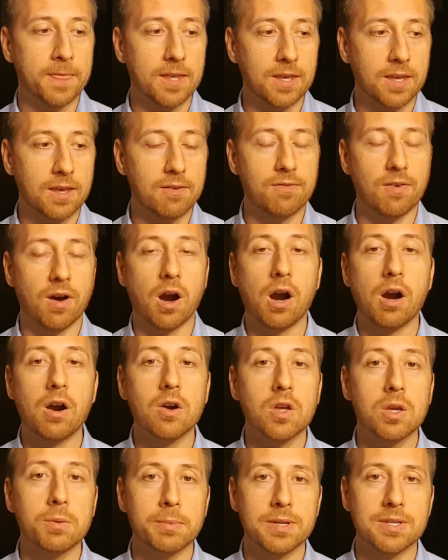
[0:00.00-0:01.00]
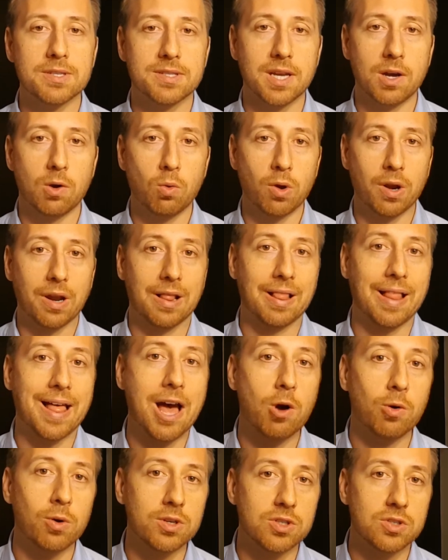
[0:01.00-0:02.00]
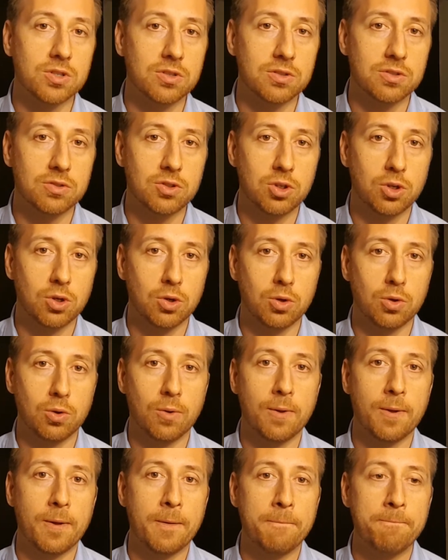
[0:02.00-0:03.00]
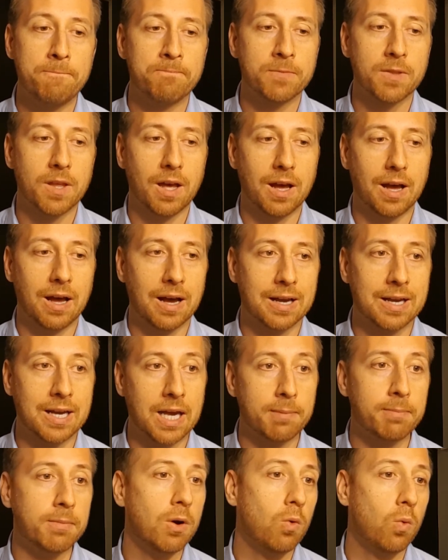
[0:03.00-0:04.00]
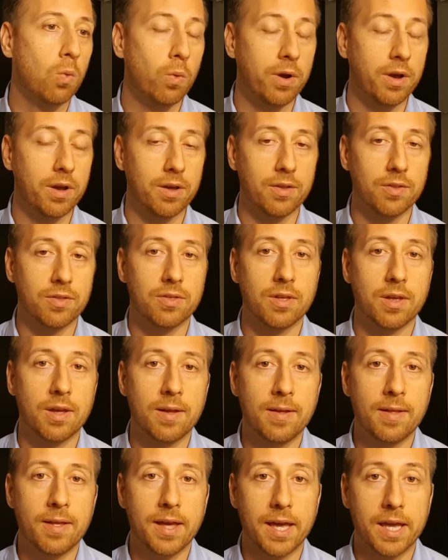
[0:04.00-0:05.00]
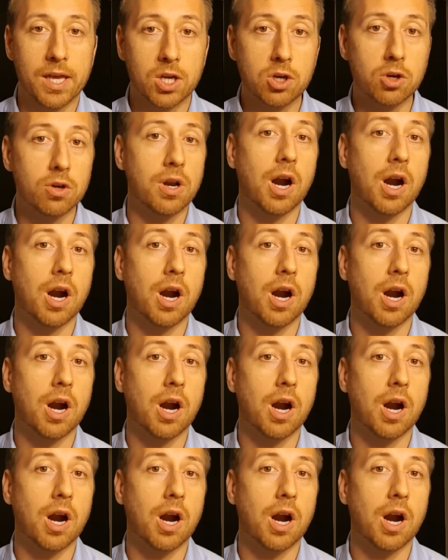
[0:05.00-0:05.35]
give arguments that would allow us to come up with a good